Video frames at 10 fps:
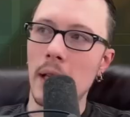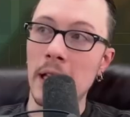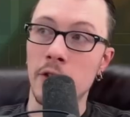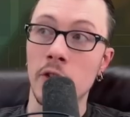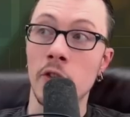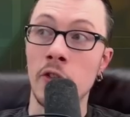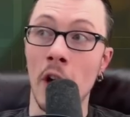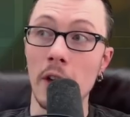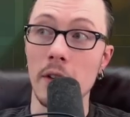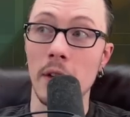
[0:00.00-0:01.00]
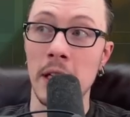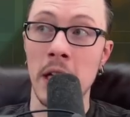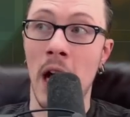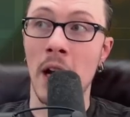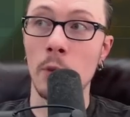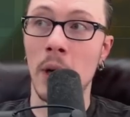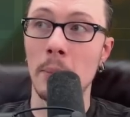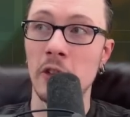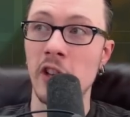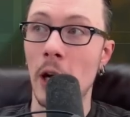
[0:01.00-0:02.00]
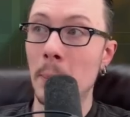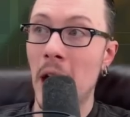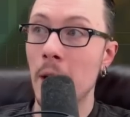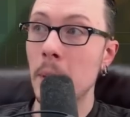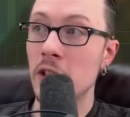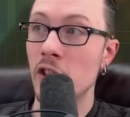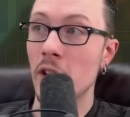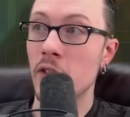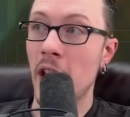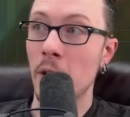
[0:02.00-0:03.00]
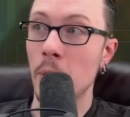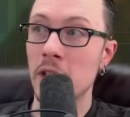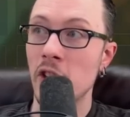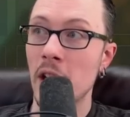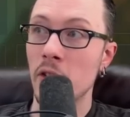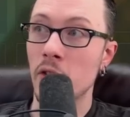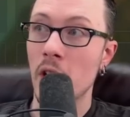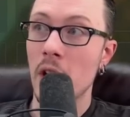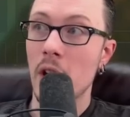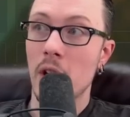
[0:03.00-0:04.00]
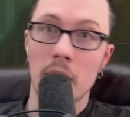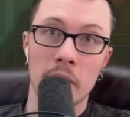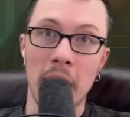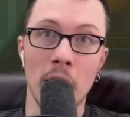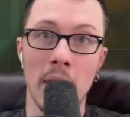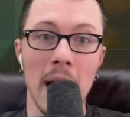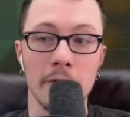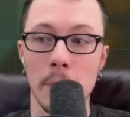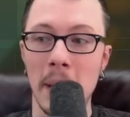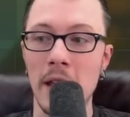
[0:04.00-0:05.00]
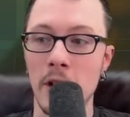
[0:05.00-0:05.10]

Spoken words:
It's certainly not what Michelle Bachmann just said, which is they don't have to pay